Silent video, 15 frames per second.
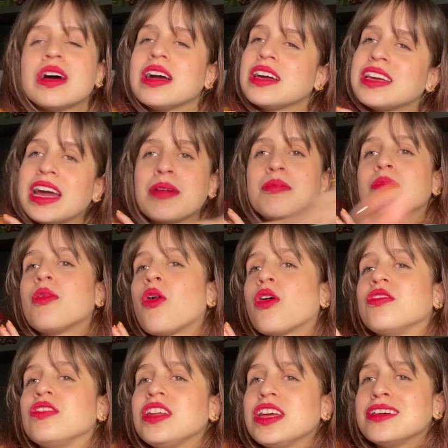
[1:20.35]
get more
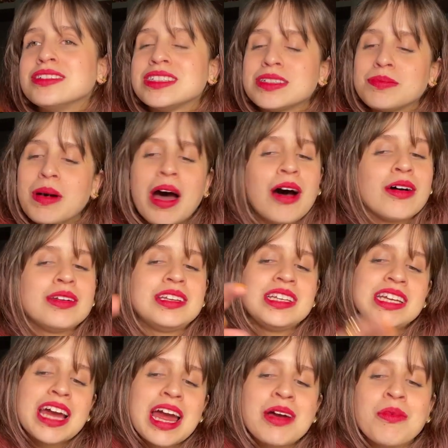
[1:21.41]
videos about
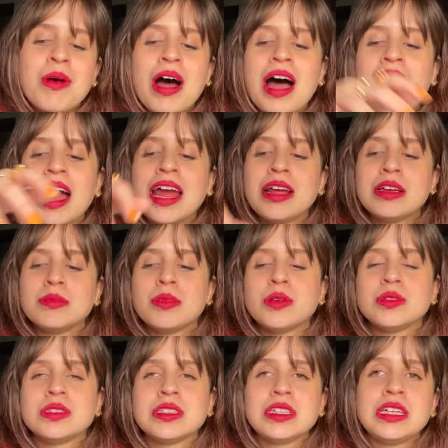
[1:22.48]
DIY,
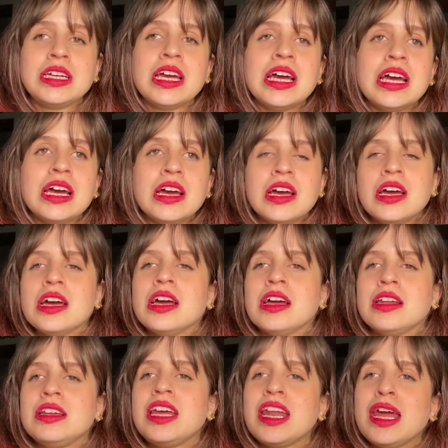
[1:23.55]
mostly
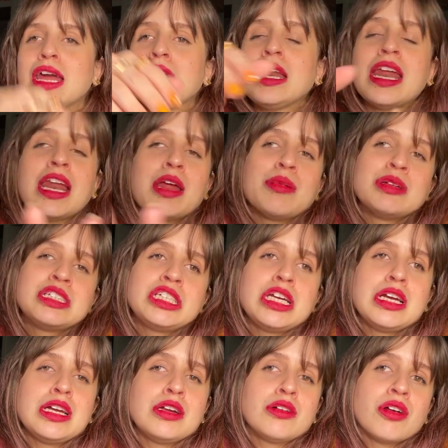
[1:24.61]
knitting
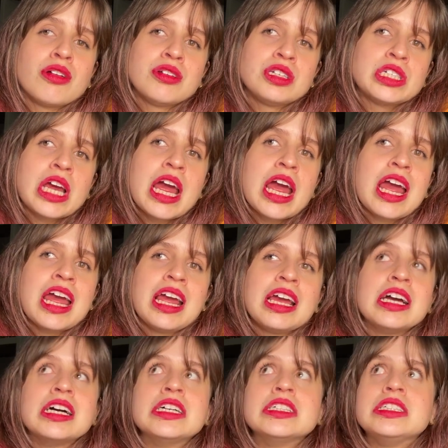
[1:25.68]
machine,
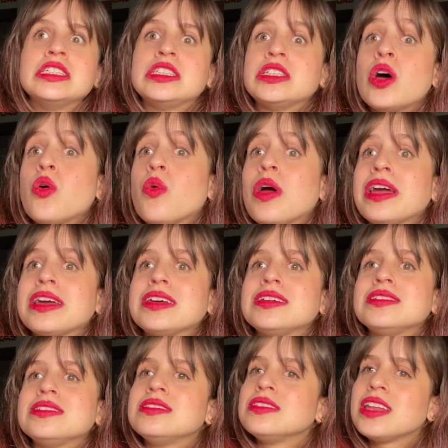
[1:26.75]
crochet,
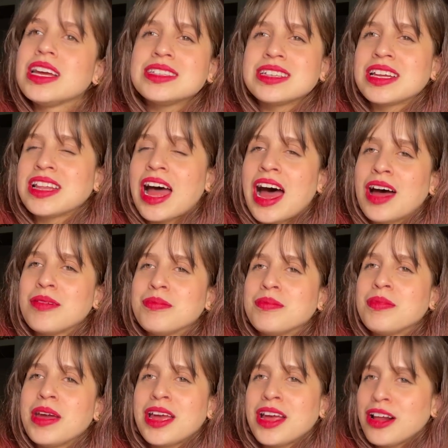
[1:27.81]
sewing, things like that,
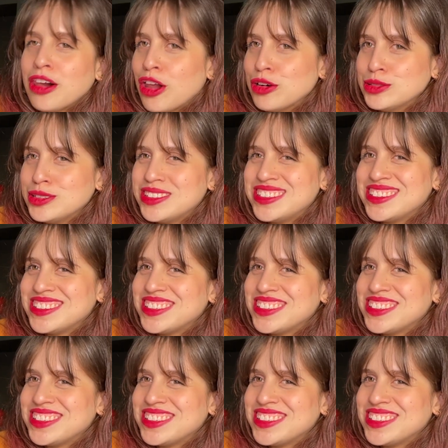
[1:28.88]
making clothes,